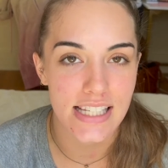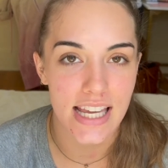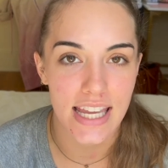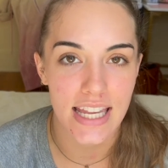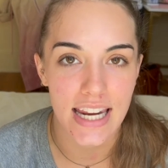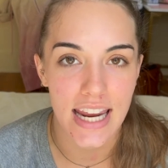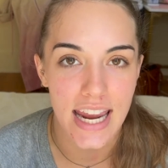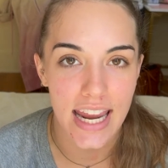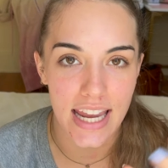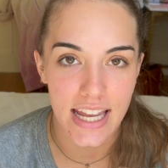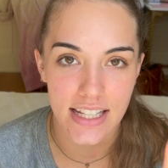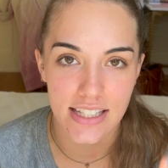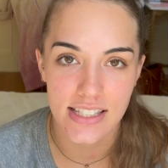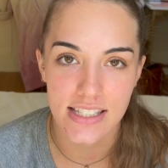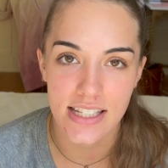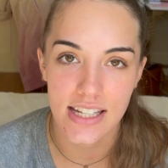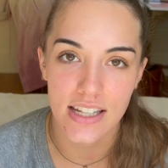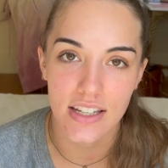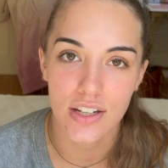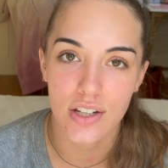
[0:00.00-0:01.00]

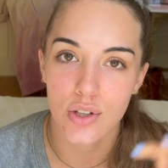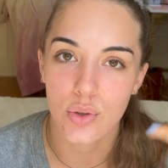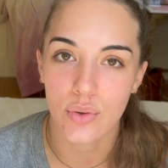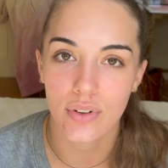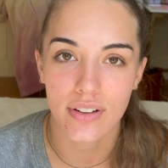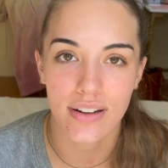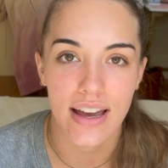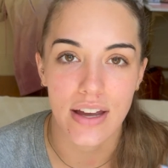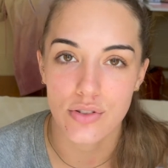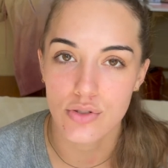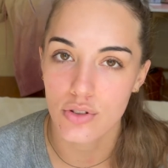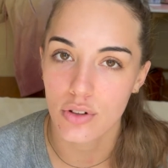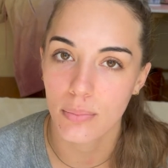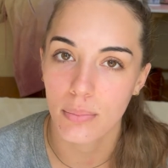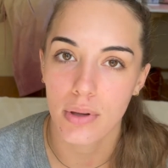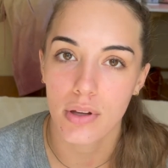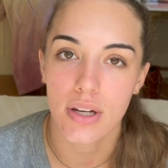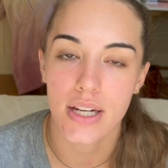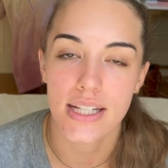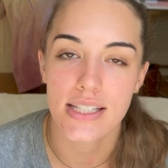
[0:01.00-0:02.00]
enhancing your natural
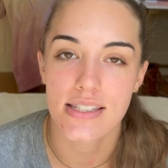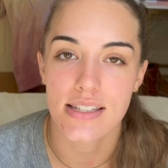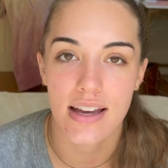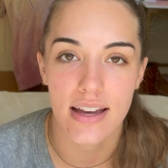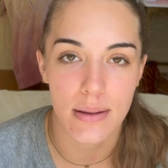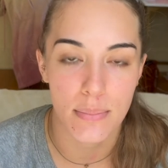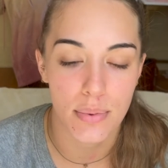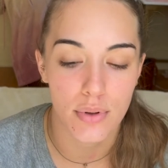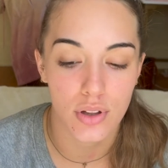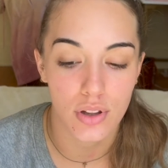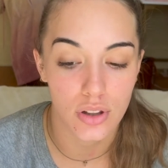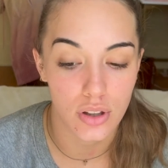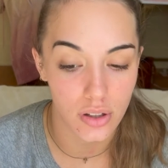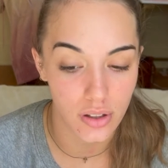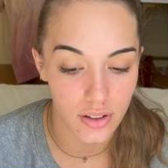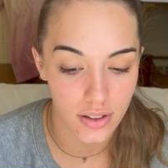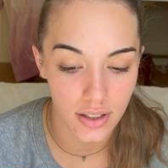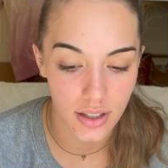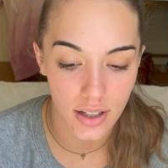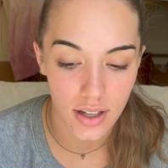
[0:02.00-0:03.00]
beauty type
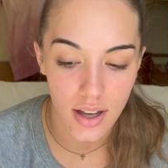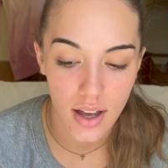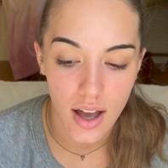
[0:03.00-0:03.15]
look